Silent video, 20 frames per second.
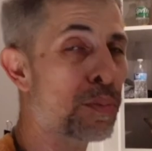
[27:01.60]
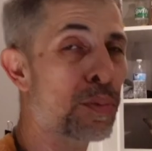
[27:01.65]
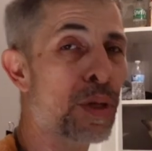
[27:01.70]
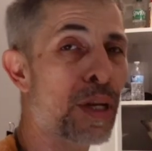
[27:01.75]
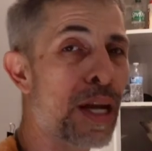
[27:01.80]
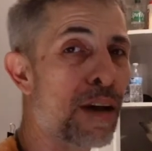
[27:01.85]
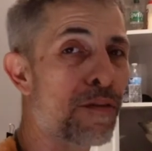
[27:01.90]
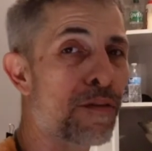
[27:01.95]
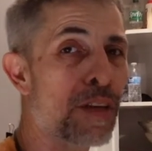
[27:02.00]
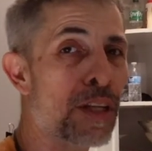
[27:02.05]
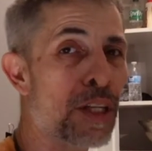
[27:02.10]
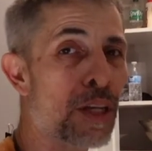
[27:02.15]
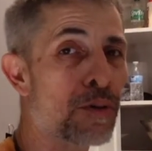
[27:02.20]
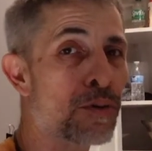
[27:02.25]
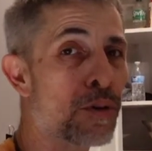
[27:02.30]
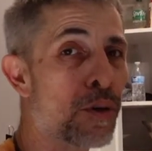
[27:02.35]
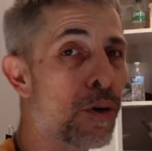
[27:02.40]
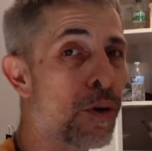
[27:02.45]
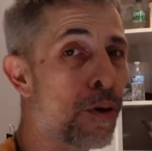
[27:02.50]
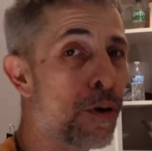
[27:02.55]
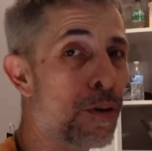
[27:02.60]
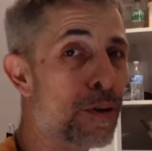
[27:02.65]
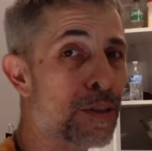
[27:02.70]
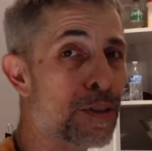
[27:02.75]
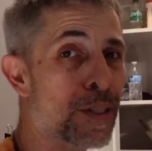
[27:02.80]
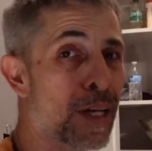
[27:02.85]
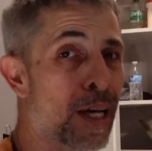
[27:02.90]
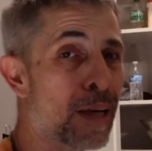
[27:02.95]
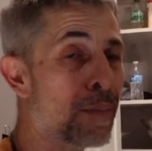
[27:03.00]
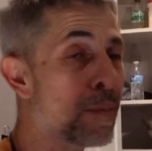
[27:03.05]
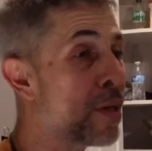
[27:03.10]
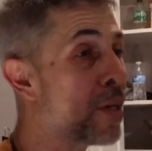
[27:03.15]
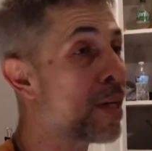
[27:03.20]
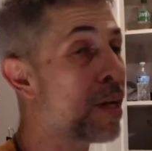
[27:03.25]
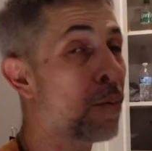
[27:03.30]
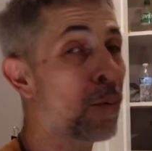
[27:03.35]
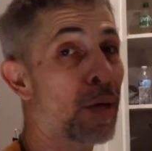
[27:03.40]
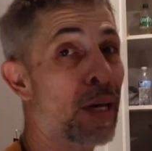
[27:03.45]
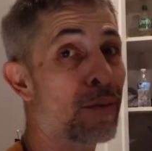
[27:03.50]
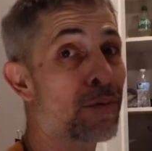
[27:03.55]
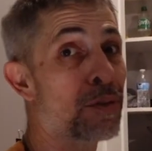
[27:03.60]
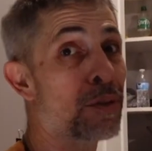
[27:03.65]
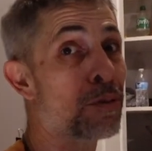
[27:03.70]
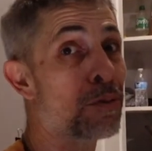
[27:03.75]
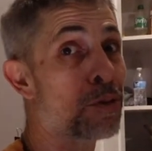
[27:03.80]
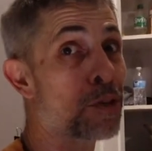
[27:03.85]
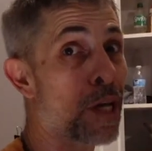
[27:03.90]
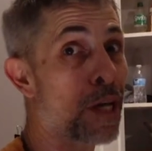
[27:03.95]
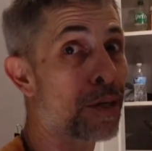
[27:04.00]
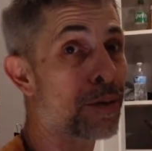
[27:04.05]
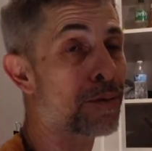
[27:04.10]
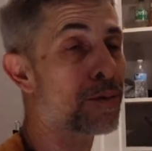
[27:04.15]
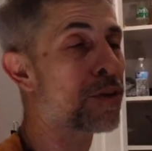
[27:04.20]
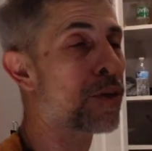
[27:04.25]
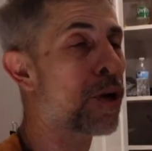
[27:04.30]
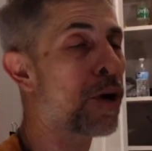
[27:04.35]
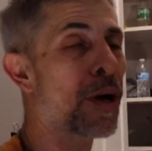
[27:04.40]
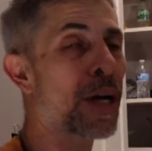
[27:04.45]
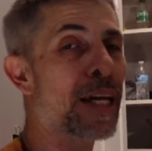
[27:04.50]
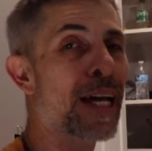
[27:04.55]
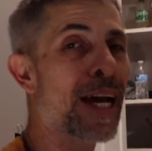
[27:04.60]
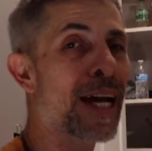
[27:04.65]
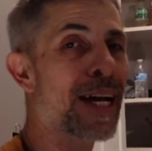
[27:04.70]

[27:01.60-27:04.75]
we put out videos all the time. We have two channels. All right,